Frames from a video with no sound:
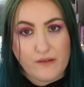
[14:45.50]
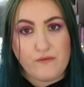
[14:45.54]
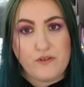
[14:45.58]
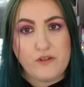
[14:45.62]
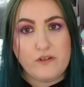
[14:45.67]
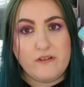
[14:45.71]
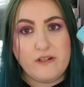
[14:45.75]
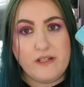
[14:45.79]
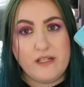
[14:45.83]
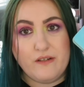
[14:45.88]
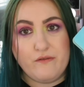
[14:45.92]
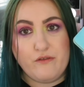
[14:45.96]
If
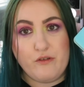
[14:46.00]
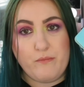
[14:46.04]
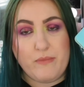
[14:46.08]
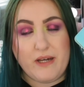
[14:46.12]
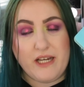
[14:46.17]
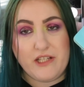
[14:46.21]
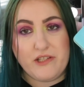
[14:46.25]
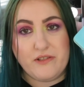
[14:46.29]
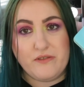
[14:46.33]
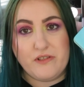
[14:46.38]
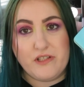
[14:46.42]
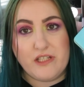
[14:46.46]
you're in love with
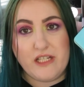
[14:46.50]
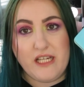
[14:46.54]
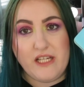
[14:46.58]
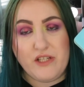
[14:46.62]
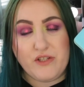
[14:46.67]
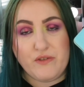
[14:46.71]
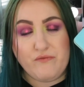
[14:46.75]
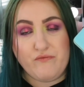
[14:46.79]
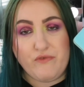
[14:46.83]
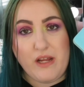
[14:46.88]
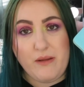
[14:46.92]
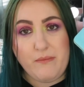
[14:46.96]
pastel shades
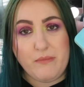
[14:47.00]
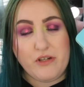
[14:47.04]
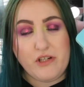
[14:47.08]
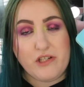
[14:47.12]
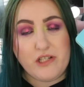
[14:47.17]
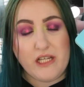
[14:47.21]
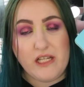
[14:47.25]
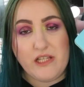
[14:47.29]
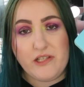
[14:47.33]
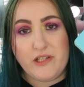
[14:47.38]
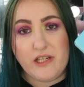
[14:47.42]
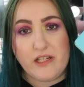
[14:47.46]
and rainbow
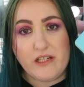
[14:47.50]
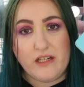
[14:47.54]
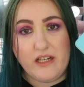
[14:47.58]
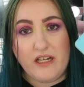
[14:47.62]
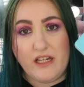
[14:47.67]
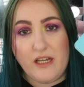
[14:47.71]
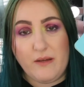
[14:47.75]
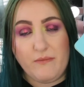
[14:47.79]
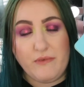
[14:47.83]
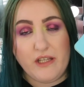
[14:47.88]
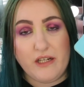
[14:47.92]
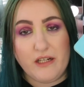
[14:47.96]
shades like I
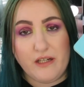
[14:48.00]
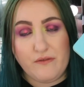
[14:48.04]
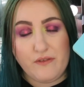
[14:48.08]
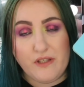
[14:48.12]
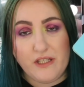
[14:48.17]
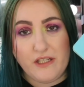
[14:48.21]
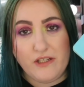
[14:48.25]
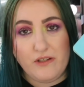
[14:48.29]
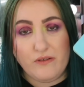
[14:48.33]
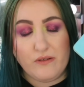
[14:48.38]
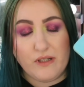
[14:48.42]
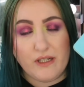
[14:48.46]
am, then I
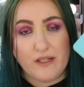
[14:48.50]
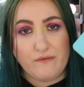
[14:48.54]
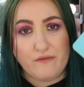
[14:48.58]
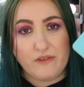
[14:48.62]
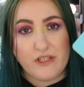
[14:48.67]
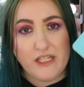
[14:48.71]
think you'll love